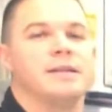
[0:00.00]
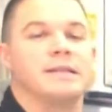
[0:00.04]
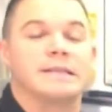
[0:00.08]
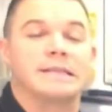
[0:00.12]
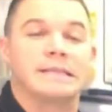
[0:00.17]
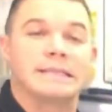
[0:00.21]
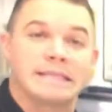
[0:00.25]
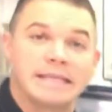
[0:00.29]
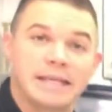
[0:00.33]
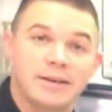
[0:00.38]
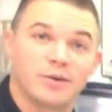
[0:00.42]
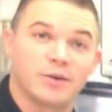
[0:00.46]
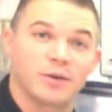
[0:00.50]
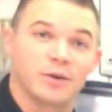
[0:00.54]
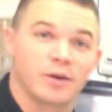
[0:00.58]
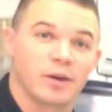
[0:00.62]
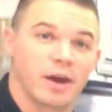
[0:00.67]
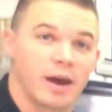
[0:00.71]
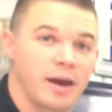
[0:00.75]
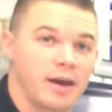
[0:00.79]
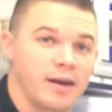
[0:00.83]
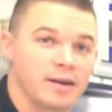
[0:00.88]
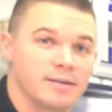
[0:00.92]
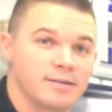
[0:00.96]
is
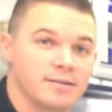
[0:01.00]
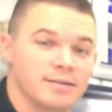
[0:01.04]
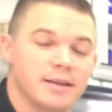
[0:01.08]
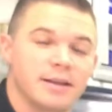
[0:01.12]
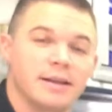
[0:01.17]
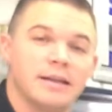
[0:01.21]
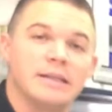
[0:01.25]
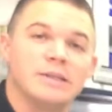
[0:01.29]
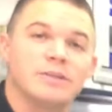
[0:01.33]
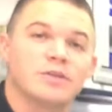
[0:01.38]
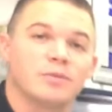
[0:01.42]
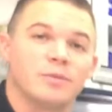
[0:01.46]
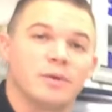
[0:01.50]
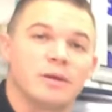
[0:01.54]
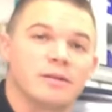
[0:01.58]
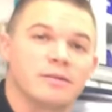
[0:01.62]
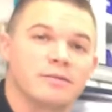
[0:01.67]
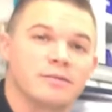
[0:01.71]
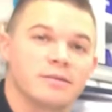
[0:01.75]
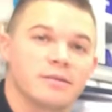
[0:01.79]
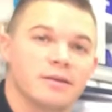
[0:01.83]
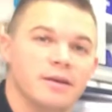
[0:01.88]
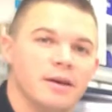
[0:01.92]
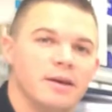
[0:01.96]
synchronized
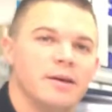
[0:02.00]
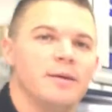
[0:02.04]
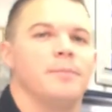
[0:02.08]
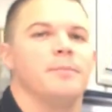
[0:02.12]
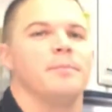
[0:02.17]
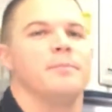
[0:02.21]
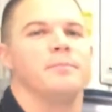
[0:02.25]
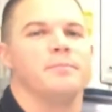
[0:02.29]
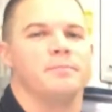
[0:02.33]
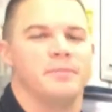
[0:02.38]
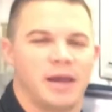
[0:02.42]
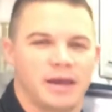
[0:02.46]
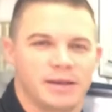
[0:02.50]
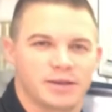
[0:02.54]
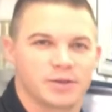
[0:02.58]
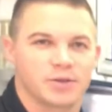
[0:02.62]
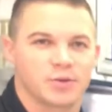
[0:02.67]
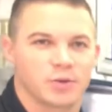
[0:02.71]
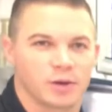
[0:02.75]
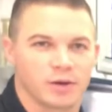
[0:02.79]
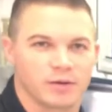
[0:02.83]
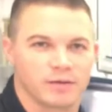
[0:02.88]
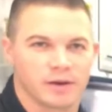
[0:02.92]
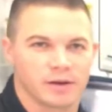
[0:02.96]
intermittent
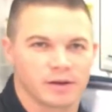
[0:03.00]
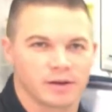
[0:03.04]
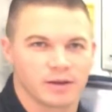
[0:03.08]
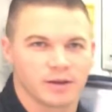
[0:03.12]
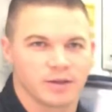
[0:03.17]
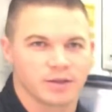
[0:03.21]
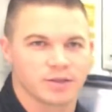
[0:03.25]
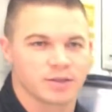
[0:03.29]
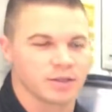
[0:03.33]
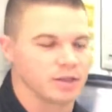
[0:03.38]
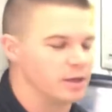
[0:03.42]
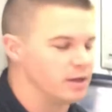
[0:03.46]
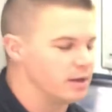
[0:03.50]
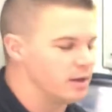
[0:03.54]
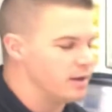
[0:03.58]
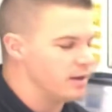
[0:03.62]
mandatory ventilation.